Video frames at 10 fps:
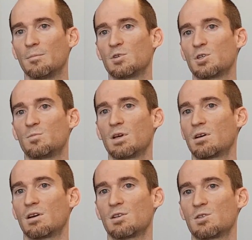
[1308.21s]
Just
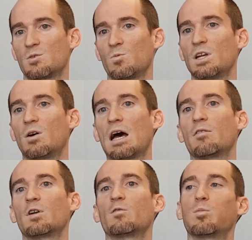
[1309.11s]
because we don't
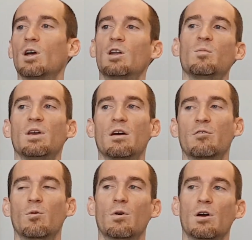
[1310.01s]
have enough blood to be
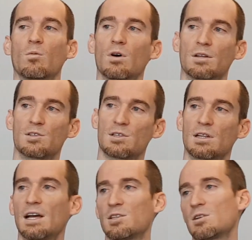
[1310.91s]
everywhere at once,
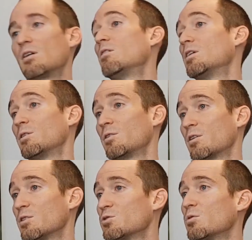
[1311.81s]
and that's all under
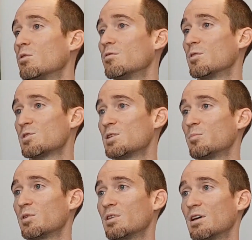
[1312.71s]
control of those
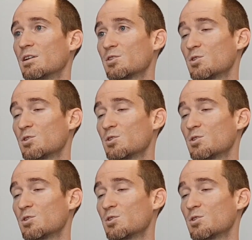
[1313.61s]
sympathetics.